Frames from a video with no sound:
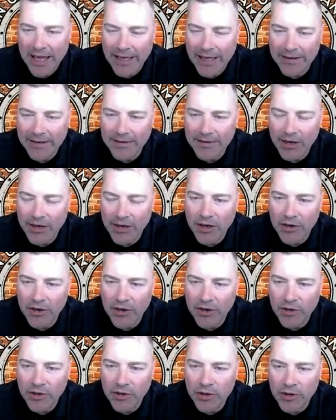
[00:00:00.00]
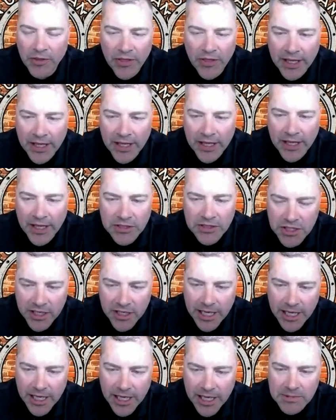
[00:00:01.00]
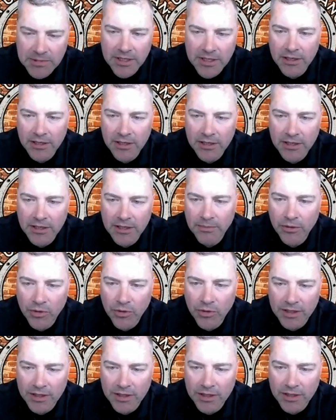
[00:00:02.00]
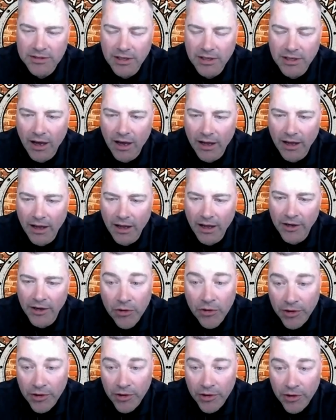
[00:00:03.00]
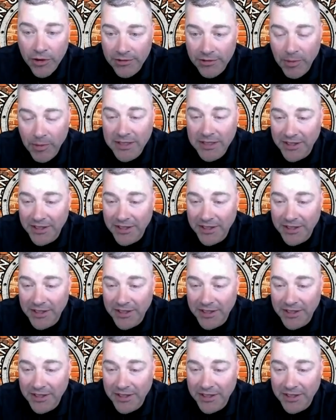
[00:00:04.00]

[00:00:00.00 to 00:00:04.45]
And the things that she kept saying to me was, "You're no good.